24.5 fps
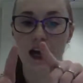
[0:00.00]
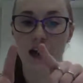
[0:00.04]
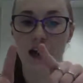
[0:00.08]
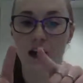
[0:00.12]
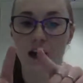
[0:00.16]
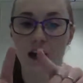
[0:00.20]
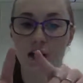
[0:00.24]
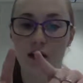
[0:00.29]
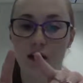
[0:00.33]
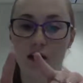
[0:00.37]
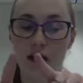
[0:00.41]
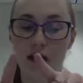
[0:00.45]

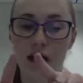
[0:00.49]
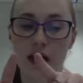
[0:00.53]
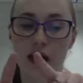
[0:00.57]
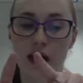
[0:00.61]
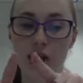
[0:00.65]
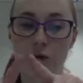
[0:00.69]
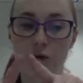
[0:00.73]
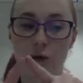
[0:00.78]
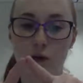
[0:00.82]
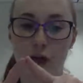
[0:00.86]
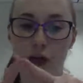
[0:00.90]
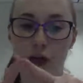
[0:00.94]
And
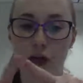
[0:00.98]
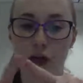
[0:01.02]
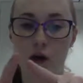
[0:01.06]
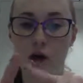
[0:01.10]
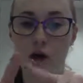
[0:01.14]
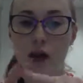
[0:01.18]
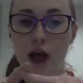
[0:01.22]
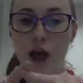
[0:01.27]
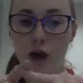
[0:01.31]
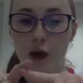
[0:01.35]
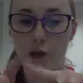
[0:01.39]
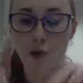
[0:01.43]
the kids were
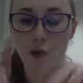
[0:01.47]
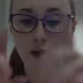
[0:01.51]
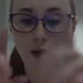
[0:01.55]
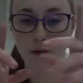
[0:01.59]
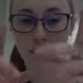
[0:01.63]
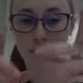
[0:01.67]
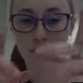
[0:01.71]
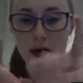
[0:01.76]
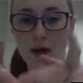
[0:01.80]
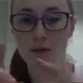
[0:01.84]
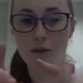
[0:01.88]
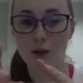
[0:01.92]
like, okay,
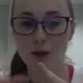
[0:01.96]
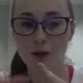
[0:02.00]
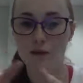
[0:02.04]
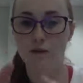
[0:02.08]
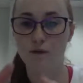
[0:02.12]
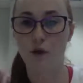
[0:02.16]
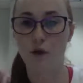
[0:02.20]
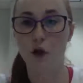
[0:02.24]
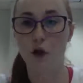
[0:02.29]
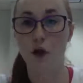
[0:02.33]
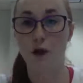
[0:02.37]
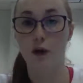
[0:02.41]
well, the
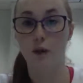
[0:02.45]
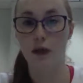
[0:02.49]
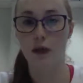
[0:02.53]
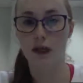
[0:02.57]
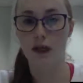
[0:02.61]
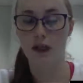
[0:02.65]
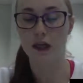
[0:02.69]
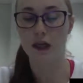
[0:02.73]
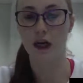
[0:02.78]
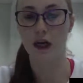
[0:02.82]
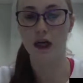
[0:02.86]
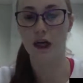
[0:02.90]
rainbow's full.
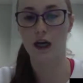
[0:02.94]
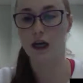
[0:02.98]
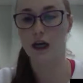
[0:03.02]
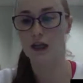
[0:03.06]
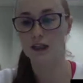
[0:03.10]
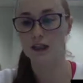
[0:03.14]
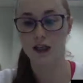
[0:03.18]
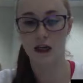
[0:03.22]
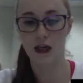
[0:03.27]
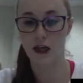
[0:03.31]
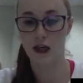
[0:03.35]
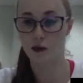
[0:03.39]
Are we
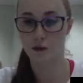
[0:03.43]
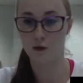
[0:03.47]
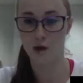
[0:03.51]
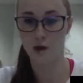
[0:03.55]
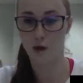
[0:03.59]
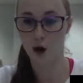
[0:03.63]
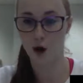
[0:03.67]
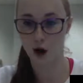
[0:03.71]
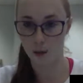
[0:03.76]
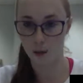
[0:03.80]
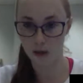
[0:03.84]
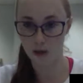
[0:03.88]
done? And he said, I
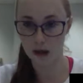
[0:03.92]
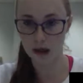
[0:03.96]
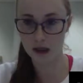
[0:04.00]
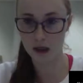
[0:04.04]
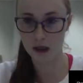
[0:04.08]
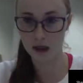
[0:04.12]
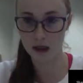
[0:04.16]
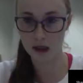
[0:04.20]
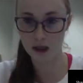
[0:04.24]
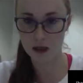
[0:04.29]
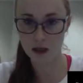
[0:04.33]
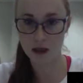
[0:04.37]
don't know. Are
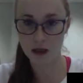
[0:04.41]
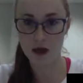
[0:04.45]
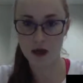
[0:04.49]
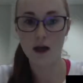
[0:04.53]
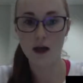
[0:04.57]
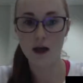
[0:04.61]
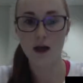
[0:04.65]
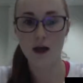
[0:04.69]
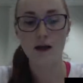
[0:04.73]
we done?